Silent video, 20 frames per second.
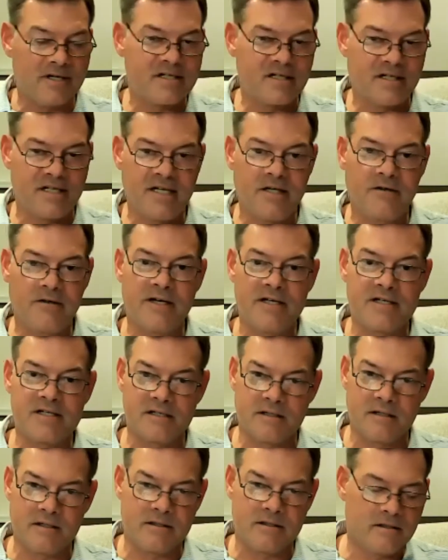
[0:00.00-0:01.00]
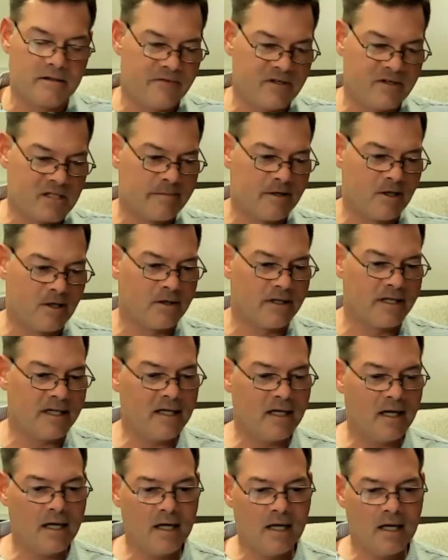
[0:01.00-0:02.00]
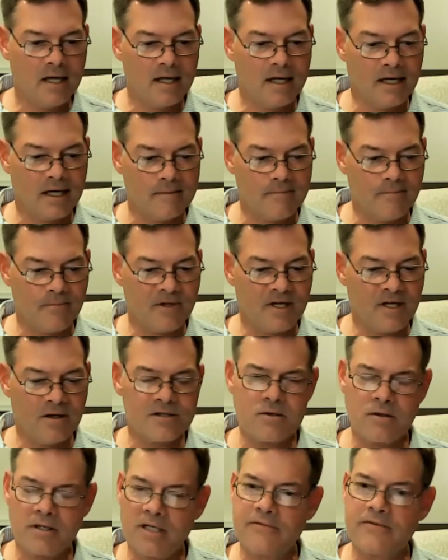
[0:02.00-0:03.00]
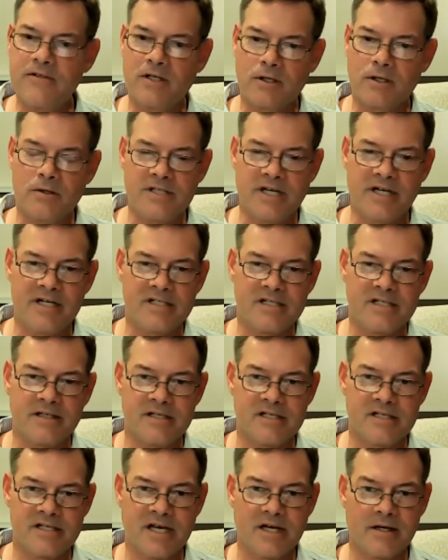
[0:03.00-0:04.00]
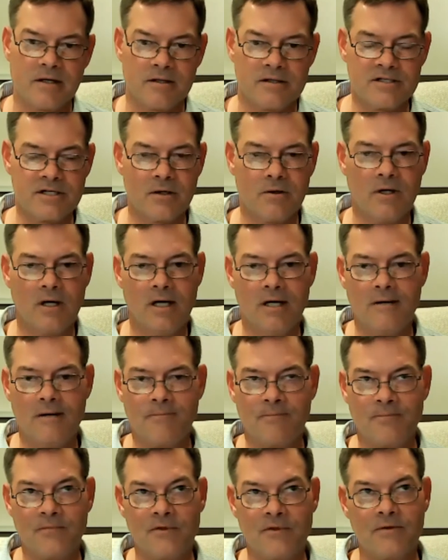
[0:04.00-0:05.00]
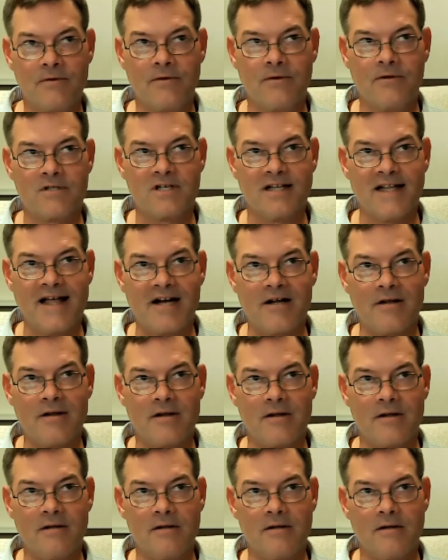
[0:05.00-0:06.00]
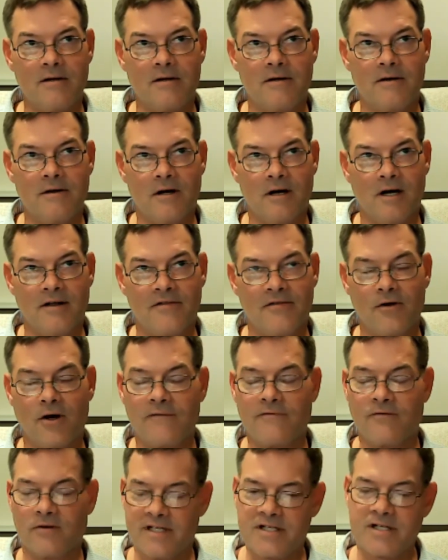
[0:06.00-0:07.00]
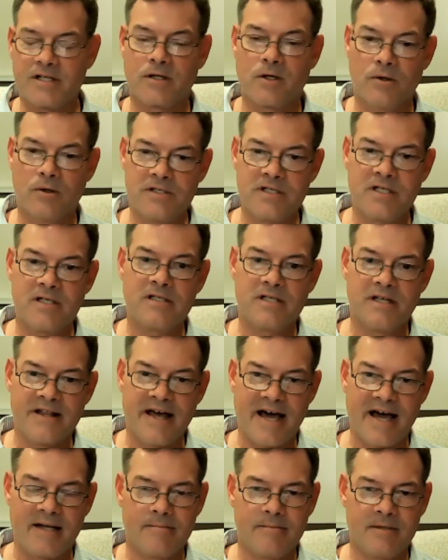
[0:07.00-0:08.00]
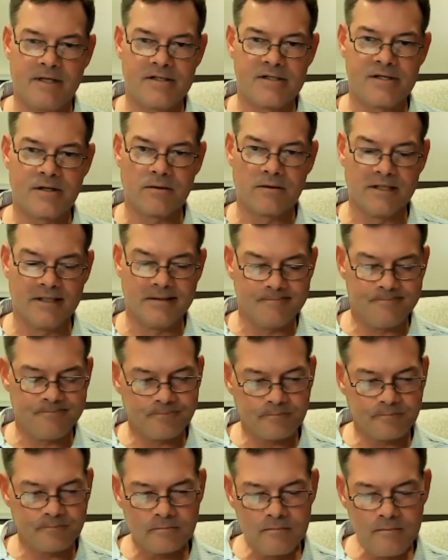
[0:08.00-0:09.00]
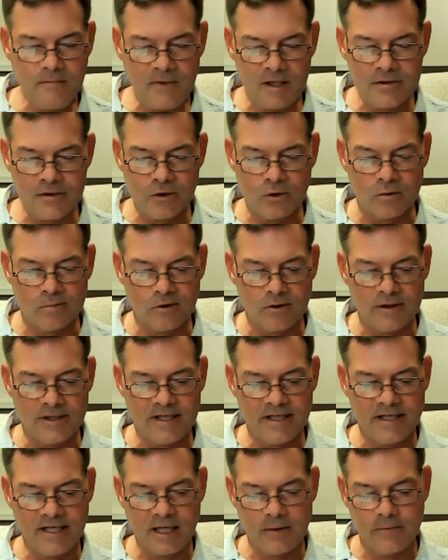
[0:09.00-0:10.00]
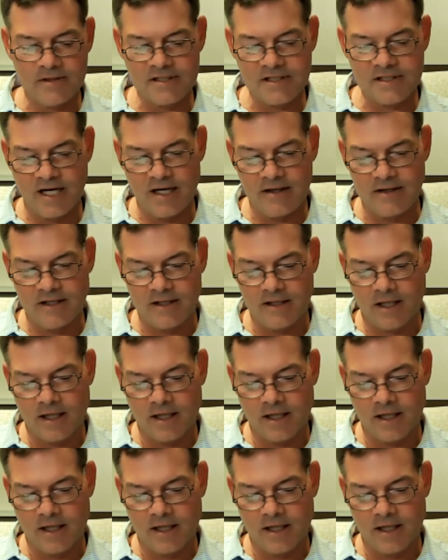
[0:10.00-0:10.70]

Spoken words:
and egress and invisibility, and also given the co-tenants in the center. So there's a lot of thoughtfulness that goes into that, but it's certainly doable. And I would say that,